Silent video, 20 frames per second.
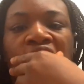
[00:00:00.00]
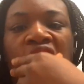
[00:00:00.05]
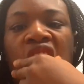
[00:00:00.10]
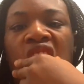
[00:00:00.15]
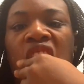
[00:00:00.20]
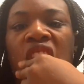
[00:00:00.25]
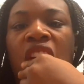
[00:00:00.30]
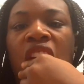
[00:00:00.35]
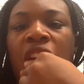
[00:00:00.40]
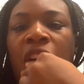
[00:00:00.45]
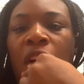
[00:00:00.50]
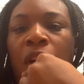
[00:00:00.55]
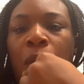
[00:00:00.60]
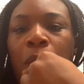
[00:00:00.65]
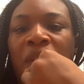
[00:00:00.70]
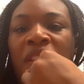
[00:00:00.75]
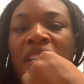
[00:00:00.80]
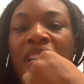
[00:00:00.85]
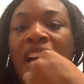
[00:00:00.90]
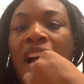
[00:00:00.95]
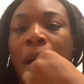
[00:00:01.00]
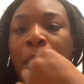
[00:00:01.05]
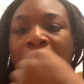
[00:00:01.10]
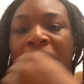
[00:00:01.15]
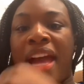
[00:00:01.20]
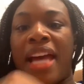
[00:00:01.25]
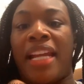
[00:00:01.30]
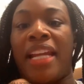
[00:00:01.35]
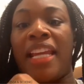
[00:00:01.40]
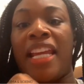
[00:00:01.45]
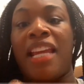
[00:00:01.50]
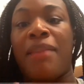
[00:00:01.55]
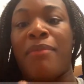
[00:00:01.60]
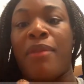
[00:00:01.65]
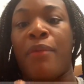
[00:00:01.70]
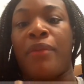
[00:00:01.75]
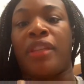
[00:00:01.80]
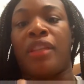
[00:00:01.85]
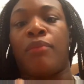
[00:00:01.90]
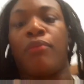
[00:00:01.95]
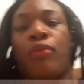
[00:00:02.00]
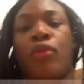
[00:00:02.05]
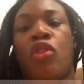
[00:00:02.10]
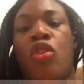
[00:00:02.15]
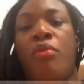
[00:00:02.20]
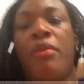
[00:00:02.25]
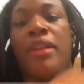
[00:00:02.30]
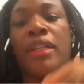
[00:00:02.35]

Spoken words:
could she help. She got mad and hit me with the broom,